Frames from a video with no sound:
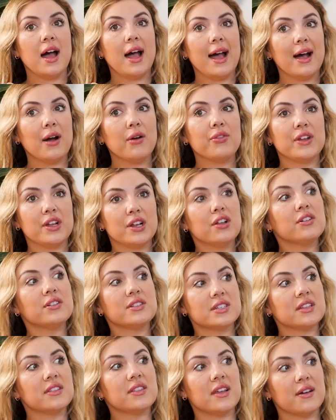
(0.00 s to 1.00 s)
how they
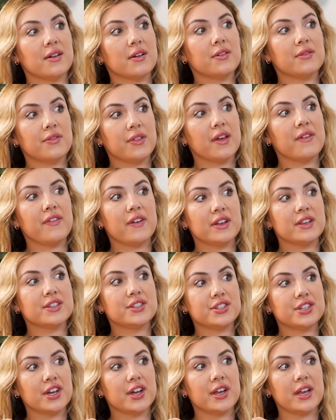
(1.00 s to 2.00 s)
looked at their
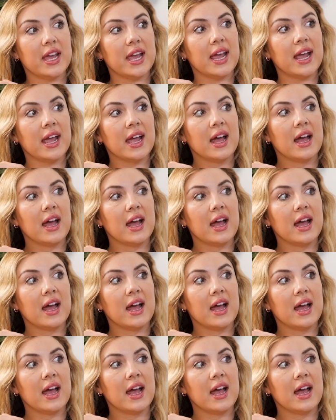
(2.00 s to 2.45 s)
fitness journey.